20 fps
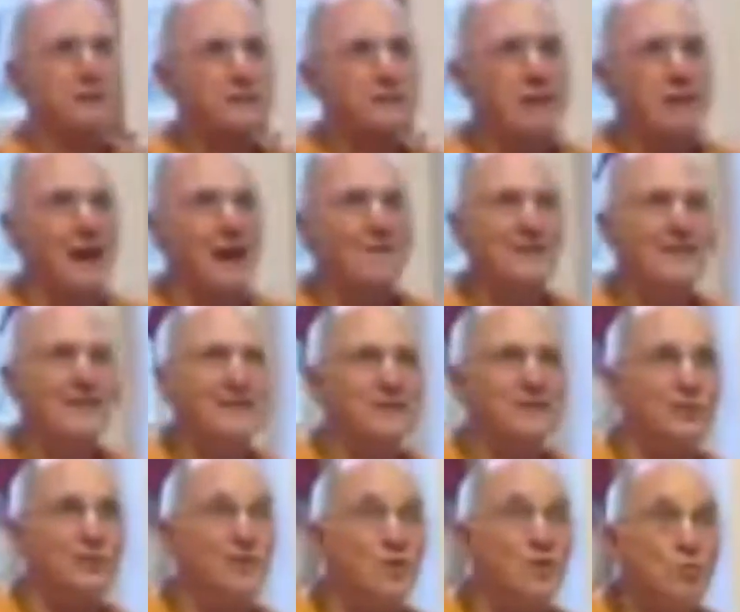doesn't have anything to
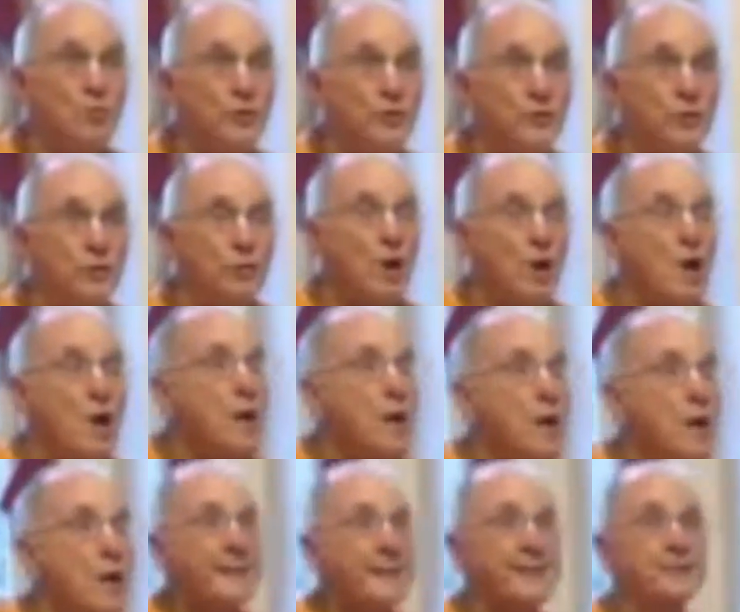do with you,
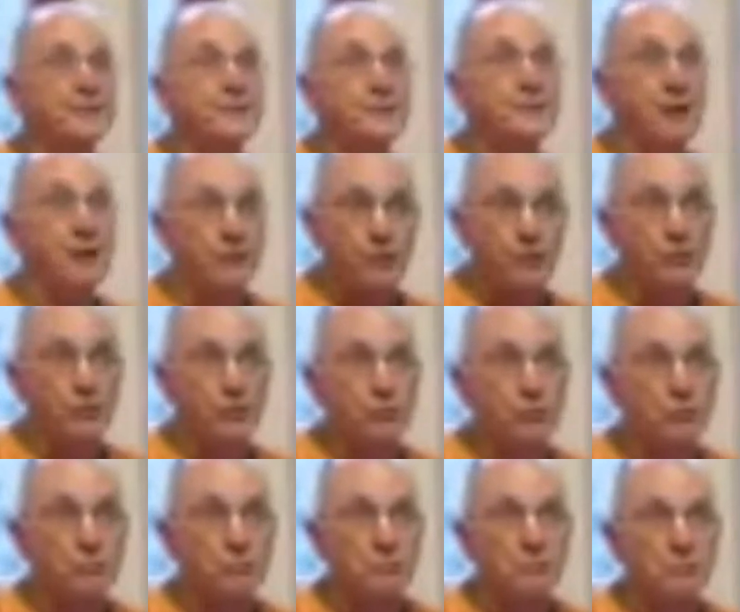it doesn't touch
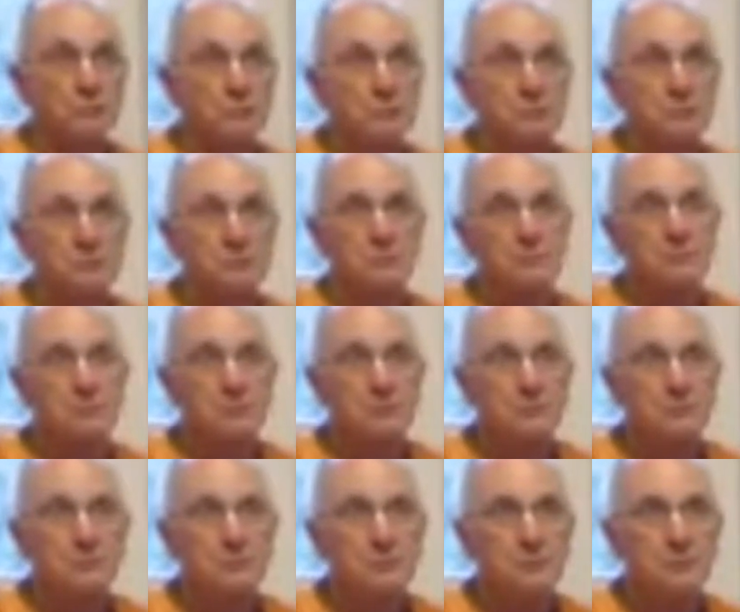you.
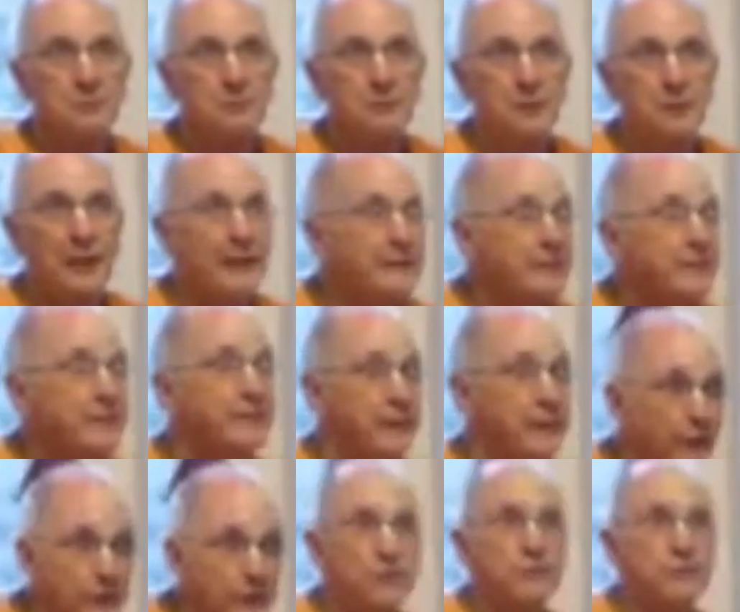It
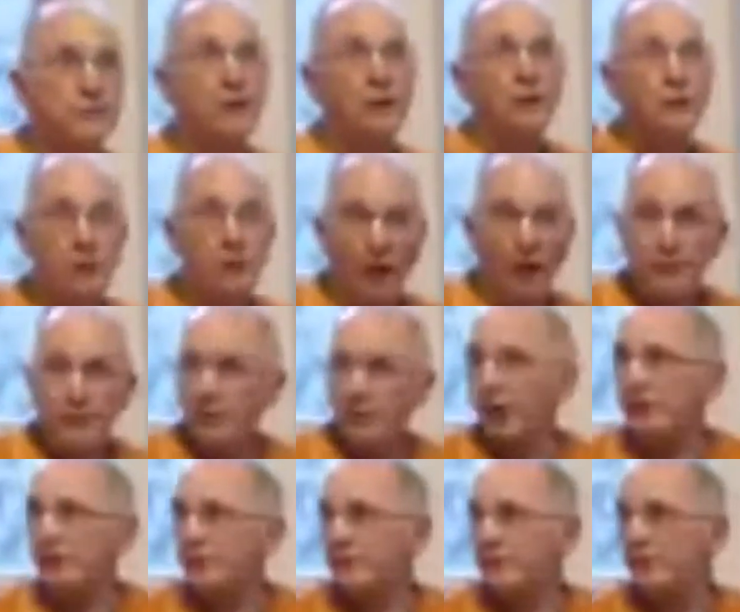doesn't touch
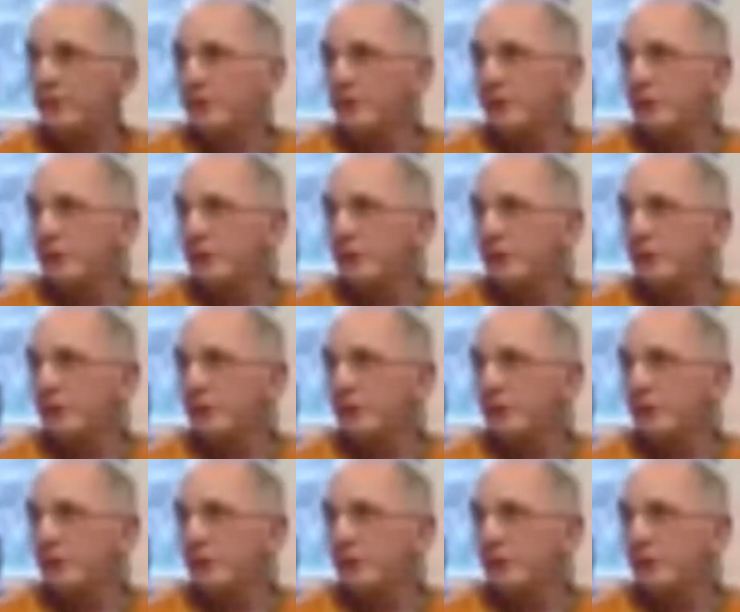us.